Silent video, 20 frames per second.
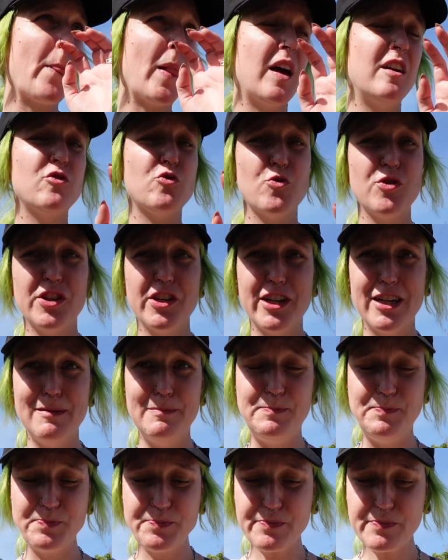It's really good.
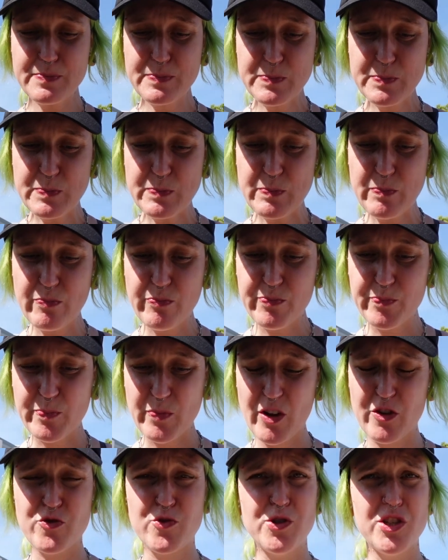
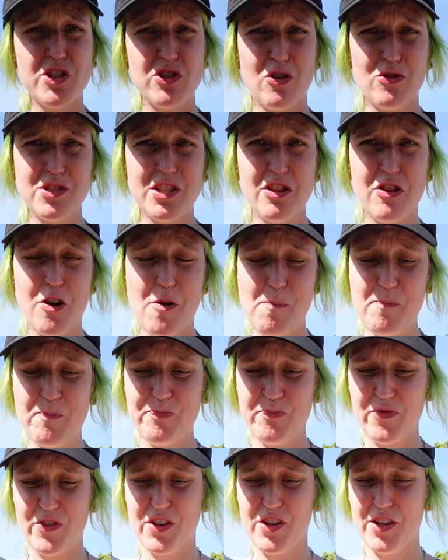It's really salty though.
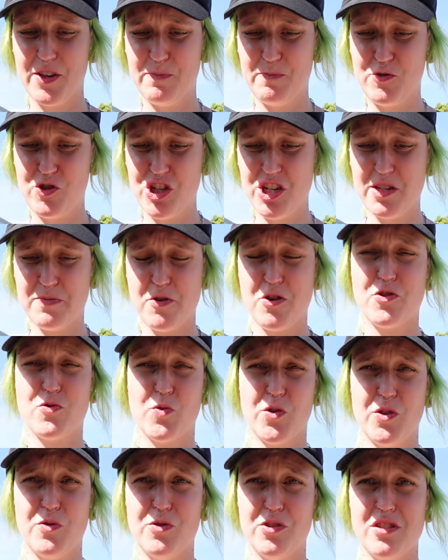The cheese part's
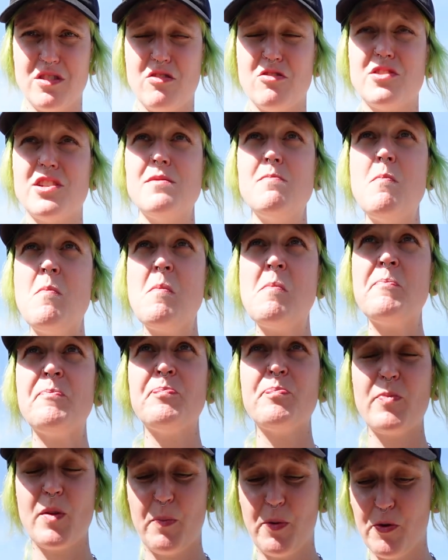really, really salty,
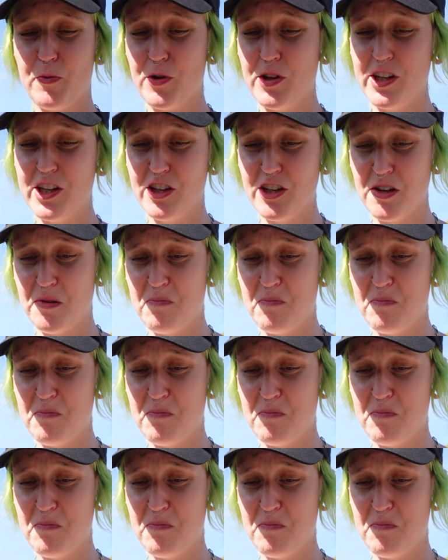but really good.